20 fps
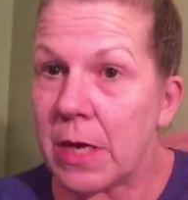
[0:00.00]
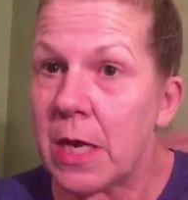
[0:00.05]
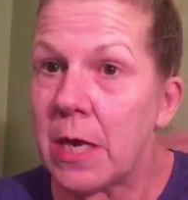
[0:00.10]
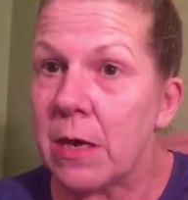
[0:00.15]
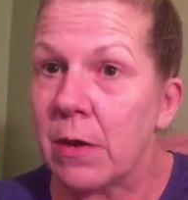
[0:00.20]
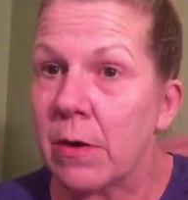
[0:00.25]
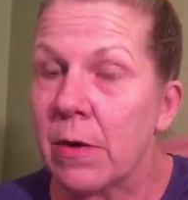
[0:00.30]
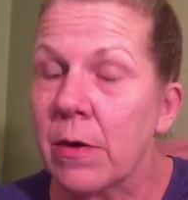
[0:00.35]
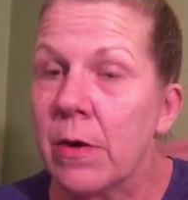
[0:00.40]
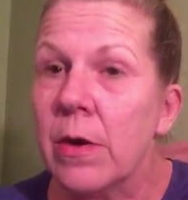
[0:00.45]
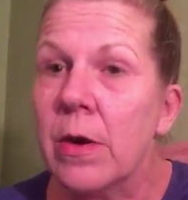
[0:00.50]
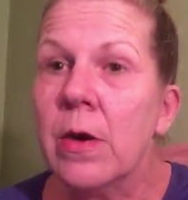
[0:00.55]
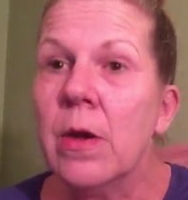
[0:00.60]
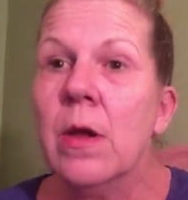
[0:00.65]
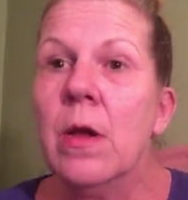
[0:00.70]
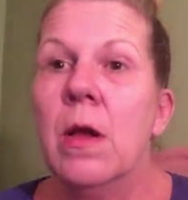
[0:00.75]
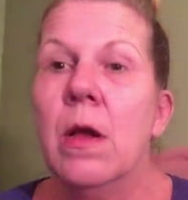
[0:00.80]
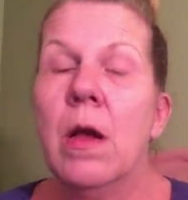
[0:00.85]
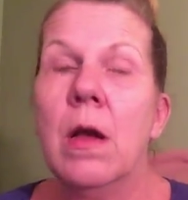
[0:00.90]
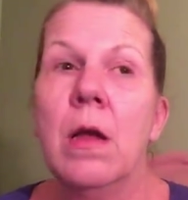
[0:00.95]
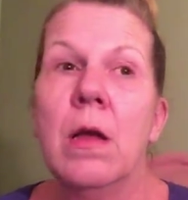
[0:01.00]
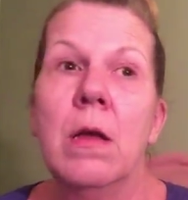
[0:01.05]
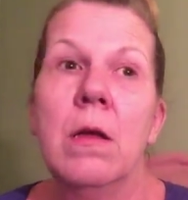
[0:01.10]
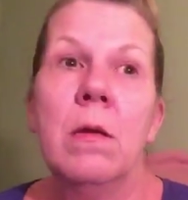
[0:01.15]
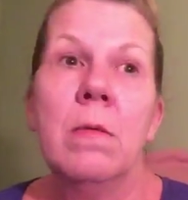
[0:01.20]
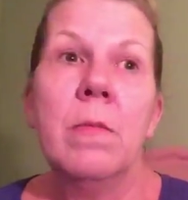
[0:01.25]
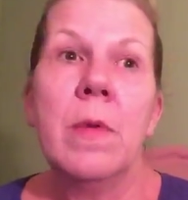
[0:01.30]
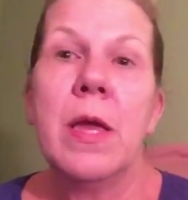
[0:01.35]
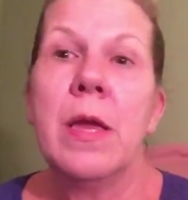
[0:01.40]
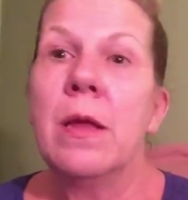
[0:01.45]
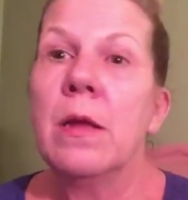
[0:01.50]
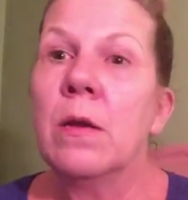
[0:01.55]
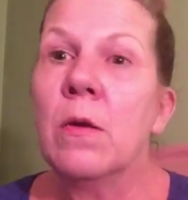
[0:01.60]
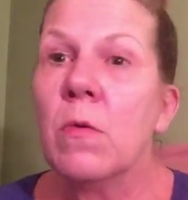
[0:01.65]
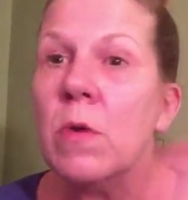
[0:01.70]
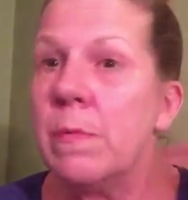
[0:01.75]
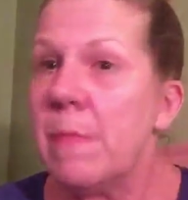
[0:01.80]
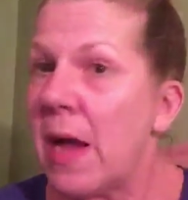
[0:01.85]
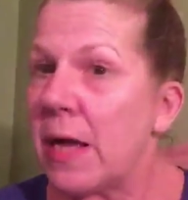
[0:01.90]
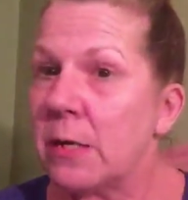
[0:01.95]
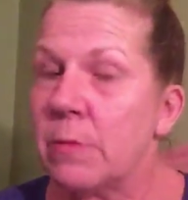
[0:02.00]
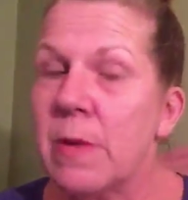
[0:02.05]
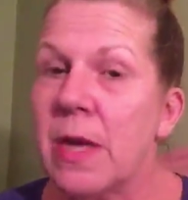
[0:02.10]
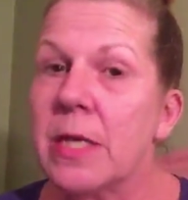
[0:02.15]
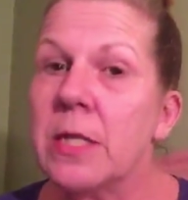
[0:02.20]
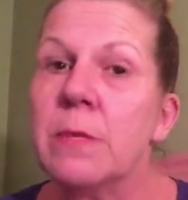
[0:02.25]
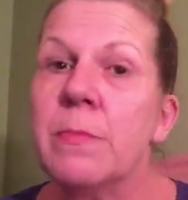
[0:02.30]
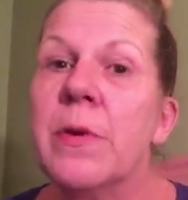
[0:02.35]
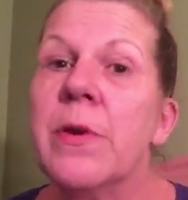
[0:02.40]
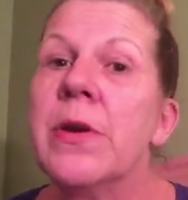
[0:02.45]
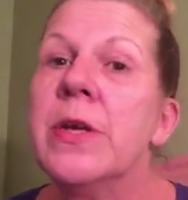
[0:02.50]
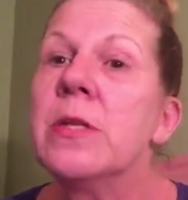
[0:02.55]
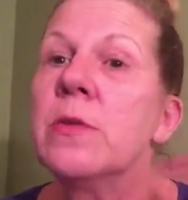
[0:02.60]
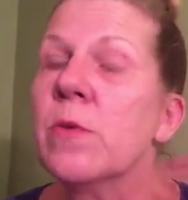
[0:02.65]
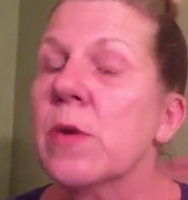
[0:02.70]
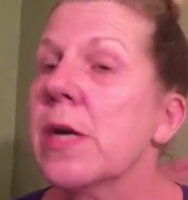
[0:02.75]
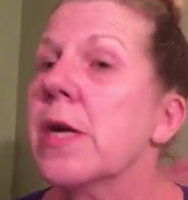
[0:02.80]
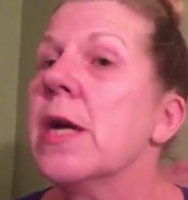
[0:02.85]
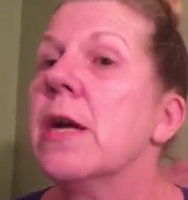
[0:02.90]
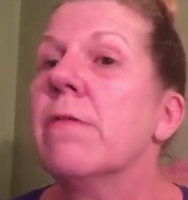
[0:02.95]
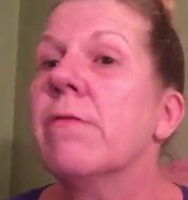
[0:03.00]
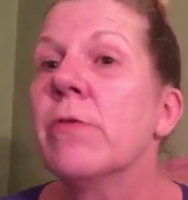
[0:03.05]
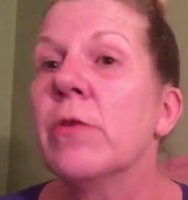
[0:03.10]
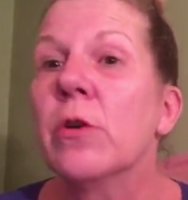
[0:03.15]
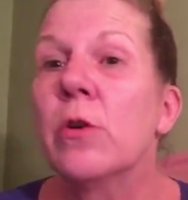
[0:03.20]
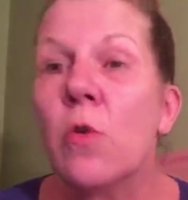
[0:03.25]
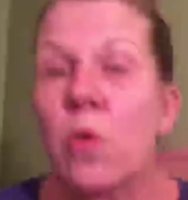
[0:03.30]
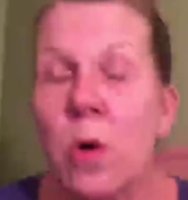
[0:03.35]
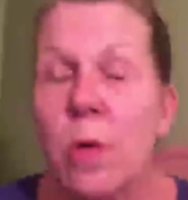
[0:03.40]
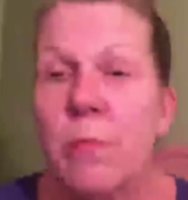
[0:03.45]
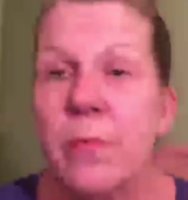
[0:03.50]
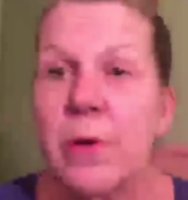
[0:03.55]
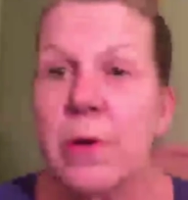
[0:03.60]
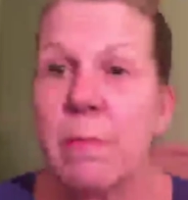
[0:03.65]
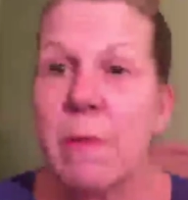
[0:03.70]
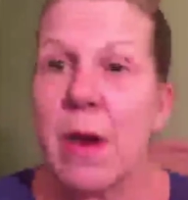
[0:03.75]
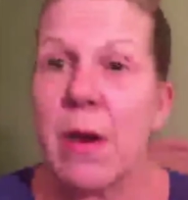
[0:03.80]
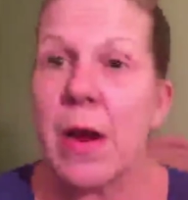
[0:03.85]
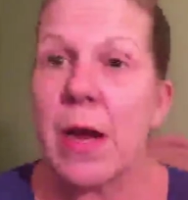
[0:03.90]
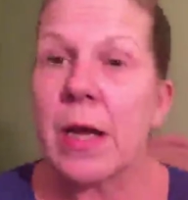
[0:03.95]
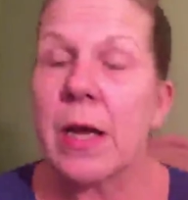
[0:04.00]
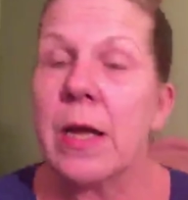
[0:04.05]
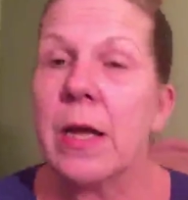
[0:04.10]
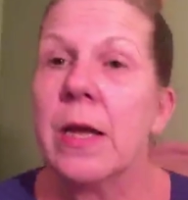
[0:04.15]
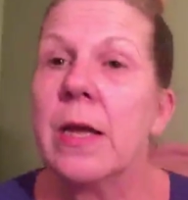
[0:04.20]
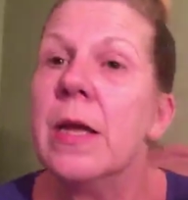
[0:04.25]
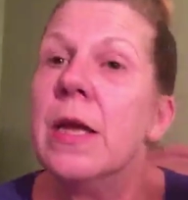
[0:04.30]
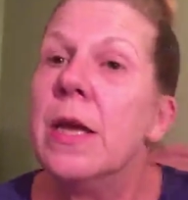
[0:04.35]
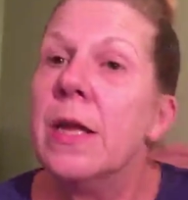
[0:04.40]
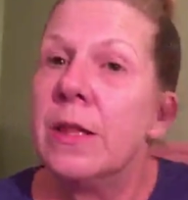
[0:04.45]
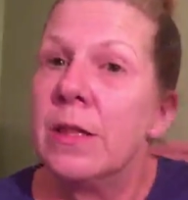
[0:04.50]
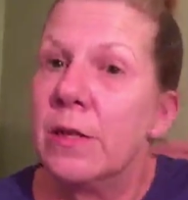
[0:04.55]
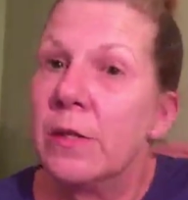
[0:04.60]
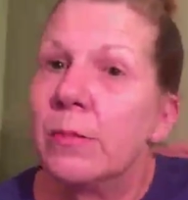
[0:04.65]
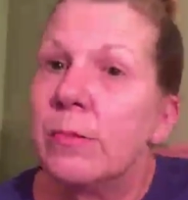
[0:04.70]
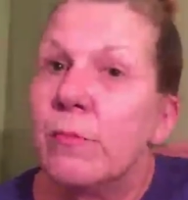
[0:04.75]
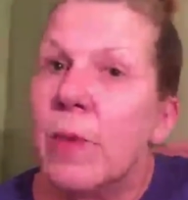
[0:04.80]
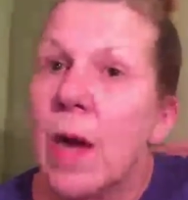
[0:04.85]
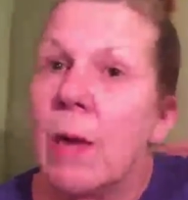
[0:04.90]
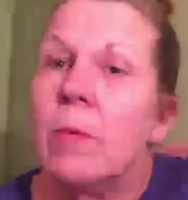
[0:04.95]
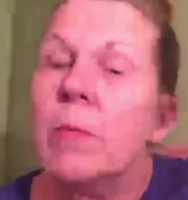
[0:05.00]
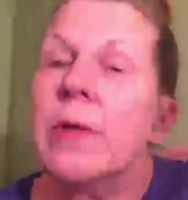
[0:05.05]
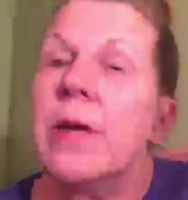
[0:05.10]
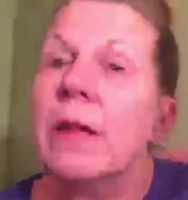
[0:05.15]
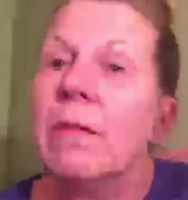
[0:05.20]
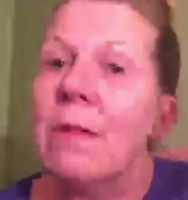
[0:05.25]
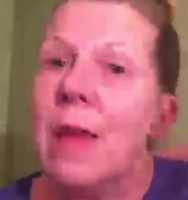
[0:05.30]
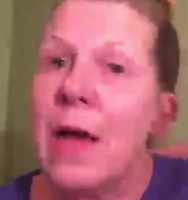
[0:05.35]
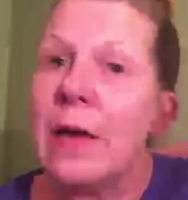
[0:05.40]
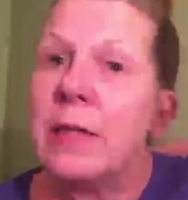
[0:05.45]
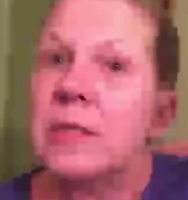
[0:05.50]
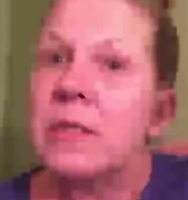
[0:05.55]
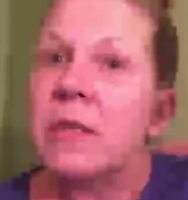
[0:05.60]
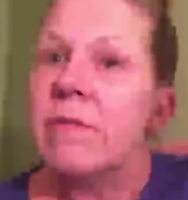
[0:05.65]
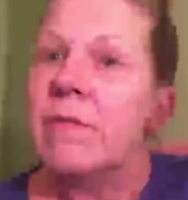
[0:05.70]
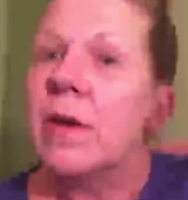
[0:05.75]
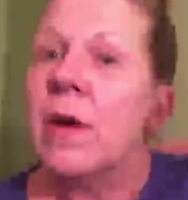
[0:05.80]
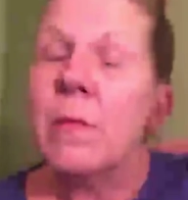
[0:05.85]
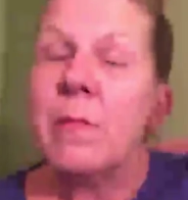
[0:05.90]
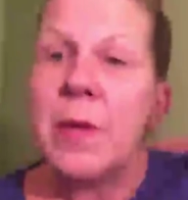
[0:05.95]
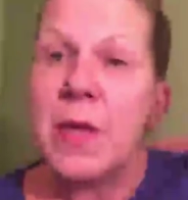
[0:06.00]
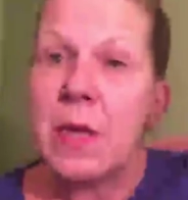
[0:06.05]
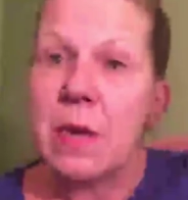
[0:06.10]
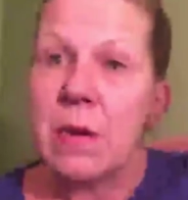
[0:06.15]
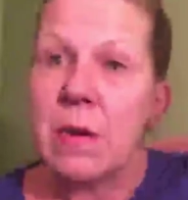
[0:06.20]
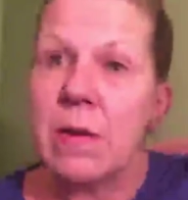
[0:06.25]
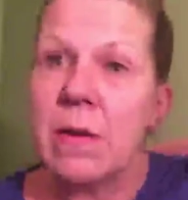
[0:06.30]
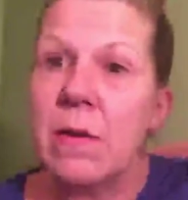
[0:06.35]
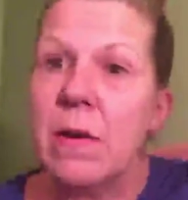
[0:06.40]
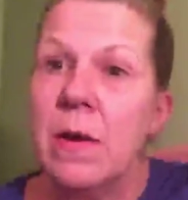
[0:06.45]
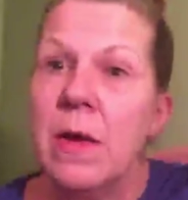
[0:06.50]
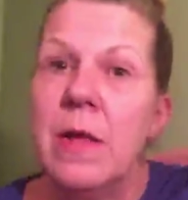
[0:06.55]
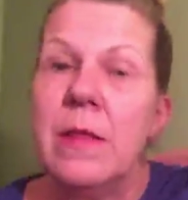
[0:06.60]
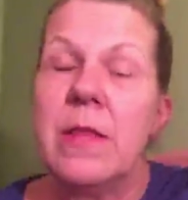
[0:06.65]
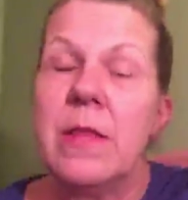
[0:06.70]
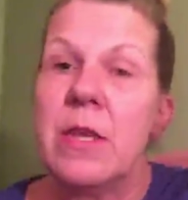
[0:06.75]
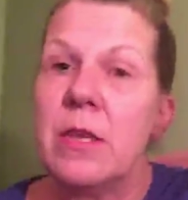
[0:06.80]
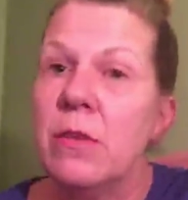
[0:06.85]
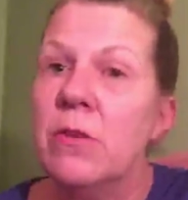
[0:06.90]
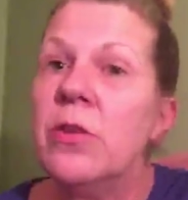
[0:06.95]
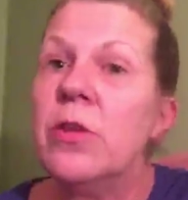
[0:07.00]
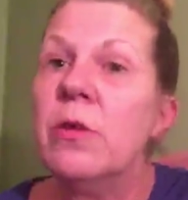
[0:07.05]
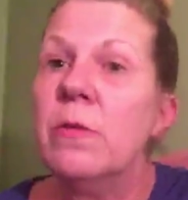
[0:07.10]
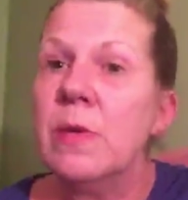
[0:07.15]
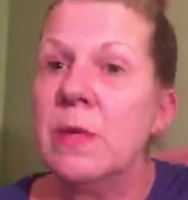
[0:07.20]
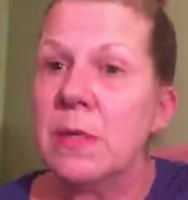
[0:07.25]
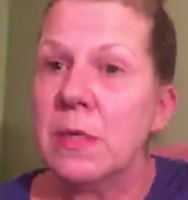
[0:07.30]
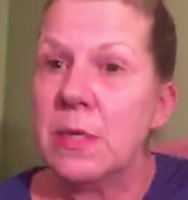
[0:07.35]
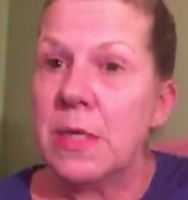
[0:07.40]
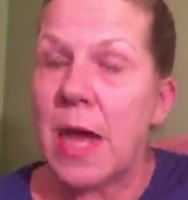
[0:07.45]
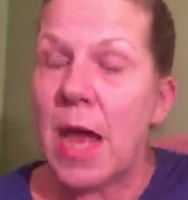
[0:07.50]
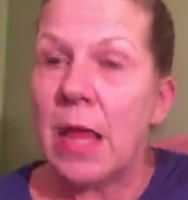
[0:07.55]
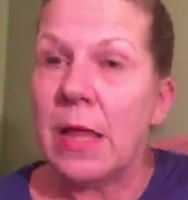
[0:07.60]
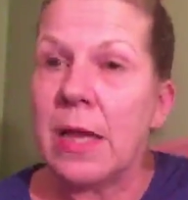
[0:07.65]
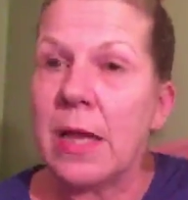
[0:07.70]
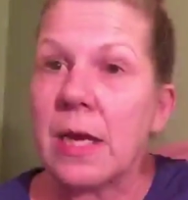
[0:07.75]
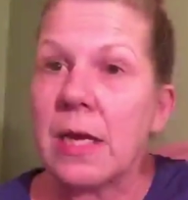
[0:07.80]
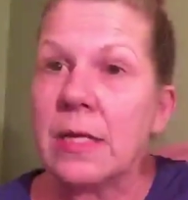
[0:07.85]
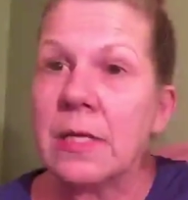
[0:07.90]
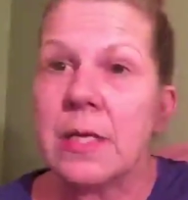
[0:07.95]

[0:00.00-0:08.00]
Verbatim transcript: here. And going back to my experience working for corporate America, there's probably a lot of stuff up here that YouTube isn't telling us.